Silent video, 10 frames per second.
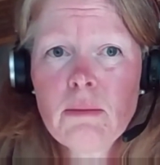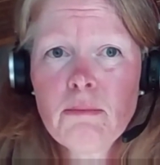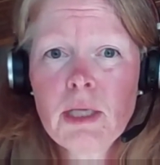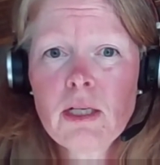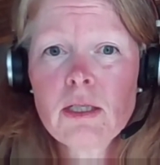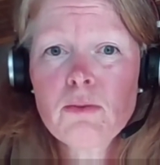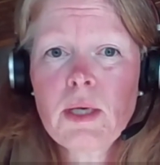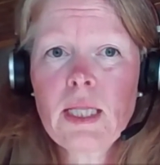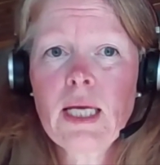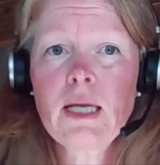Because
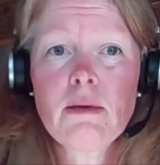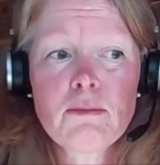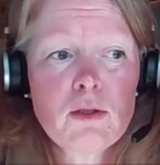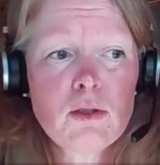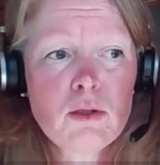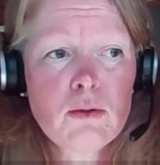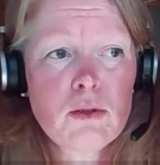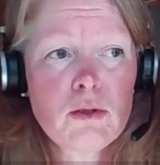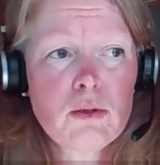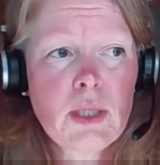when they come to
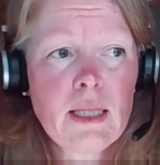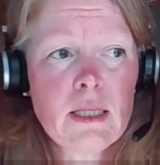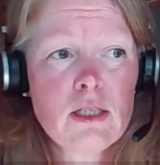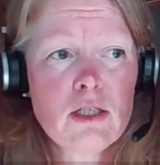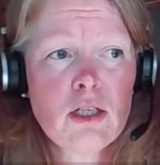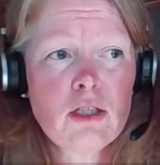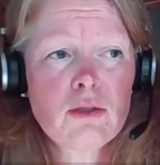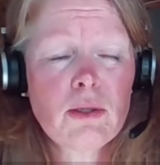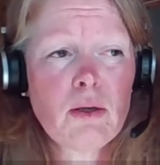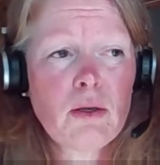get the
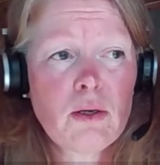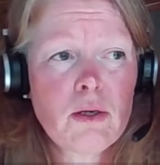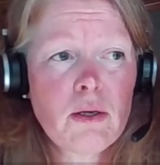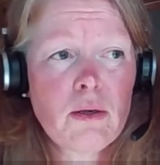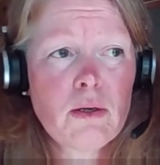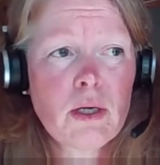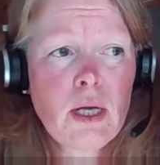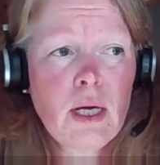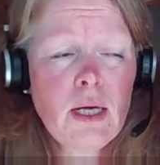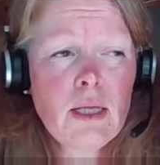surgery, or
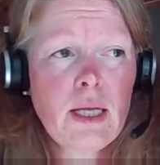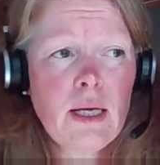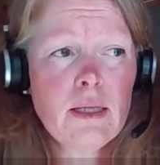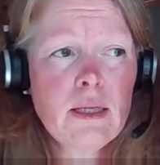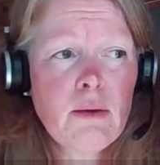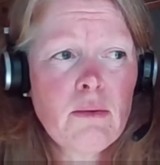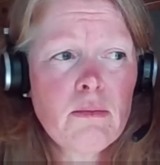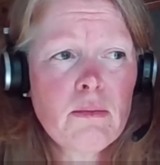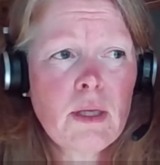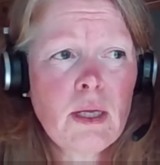they
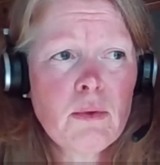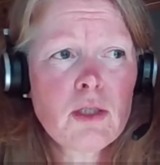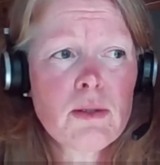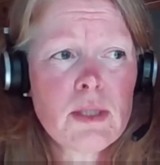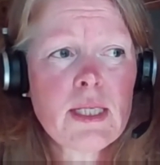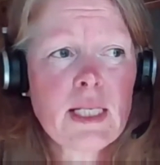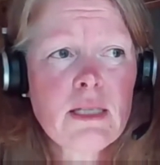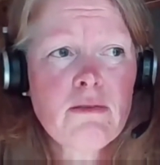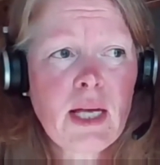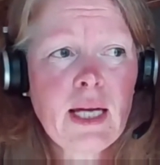want to
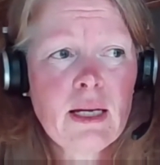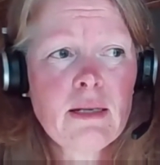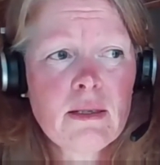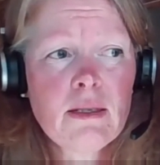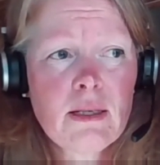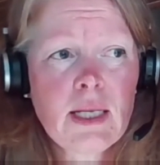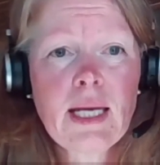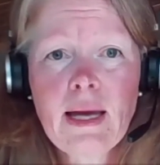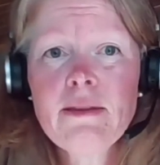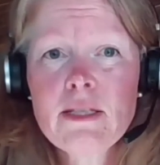assess if they can
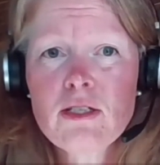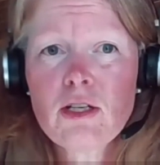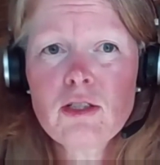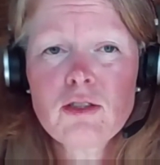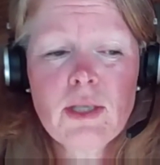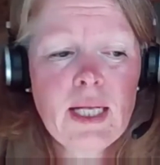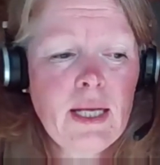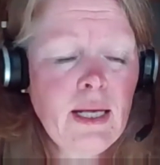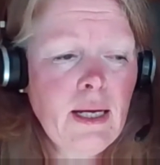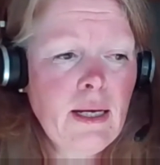get the surgery,
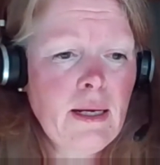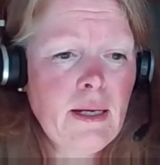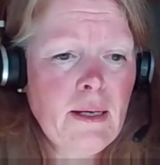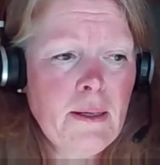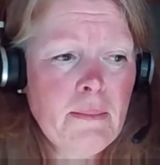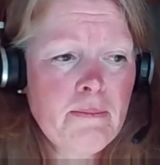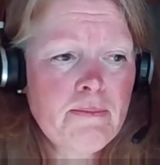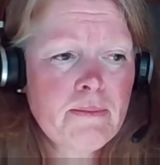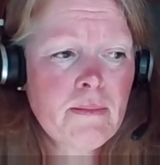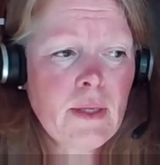
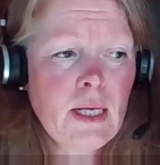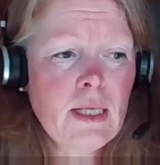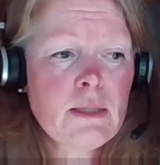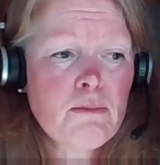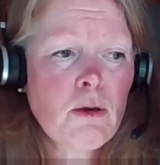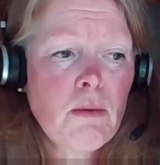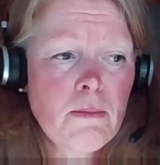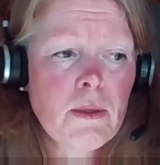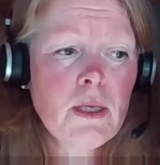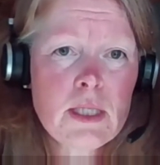it's probably
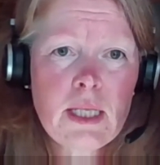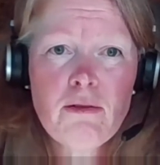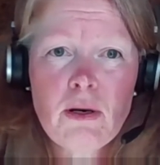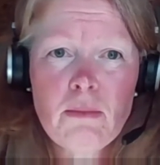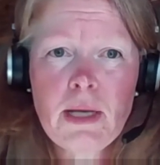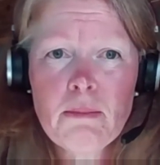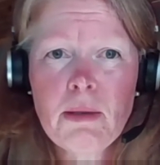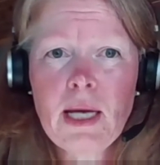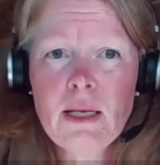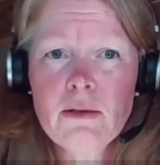because they've got back
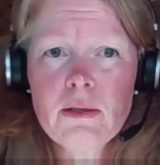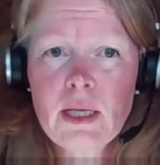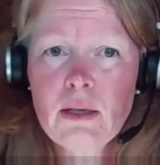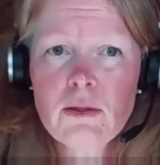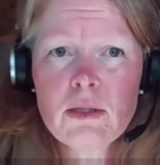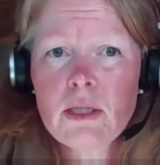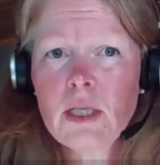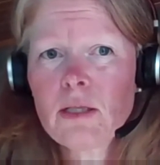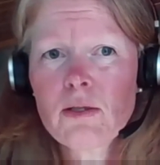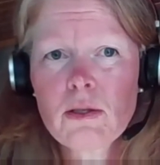pain or
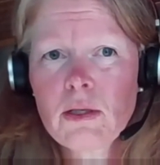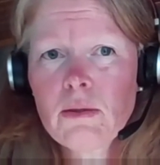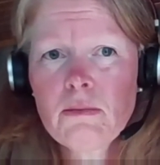incontinence or